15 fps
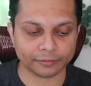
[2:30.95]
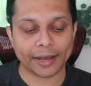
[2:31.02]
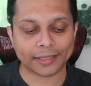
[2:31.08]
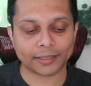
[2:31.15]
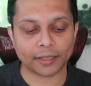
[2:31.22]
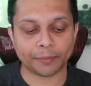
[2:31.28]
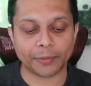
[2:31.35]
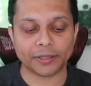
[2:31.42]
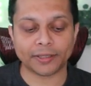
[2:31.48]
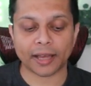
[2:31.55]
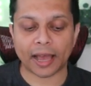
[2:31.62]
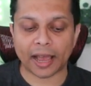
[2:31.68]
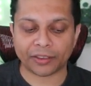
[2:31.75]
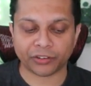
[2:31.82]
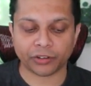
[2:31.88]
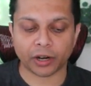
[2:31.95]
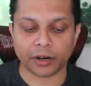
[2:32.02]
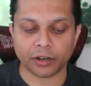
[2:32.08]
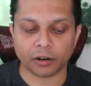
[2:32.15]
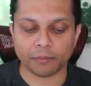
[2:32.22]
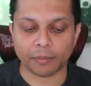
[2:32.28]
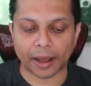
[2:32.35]
Next up is the asset
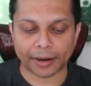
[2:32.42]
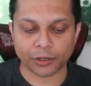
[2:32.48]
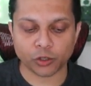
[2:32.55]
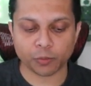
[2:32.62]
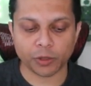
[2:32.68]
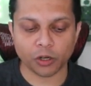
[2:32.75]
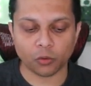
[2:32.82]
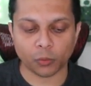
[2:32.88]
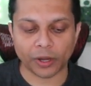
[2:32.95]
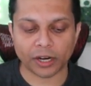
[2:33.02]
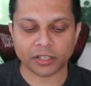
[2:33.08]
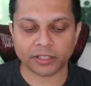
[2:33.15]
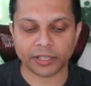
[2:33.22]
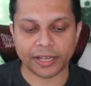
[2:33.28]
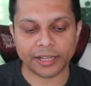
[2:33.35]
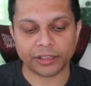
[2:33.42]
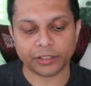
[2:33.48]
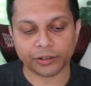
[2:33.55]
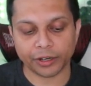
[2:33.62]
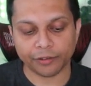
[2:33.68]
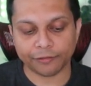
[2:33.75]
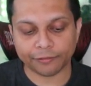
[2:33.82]
under management. We are seeing
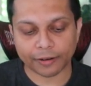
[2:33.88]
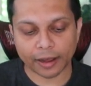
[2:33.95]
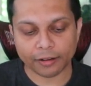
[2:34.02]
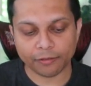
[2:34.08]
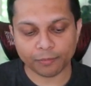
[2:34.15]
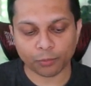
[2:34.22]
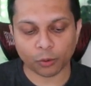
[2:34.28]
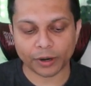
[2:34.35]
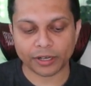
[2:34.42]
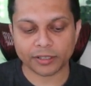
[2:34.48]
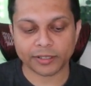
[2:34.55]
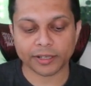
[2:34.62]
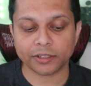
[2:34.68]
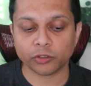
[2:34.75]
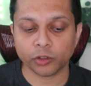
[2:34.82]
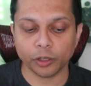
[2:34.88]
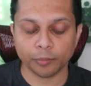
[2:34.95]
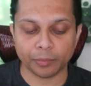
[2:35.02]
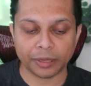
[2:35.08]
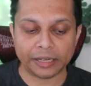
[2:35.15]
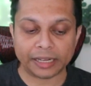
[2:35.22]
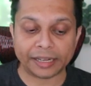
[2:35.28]

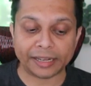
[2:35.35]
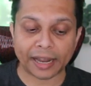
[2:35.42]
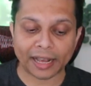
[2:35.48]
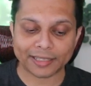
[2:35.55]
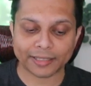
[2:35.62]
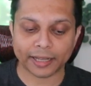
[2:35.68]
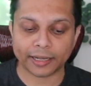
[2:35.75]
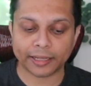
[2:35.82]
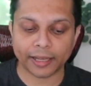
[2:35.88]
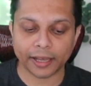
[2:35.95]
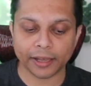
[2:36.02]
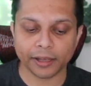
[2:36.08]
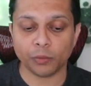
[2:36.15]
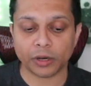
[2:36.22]
35.63 billion in XLK.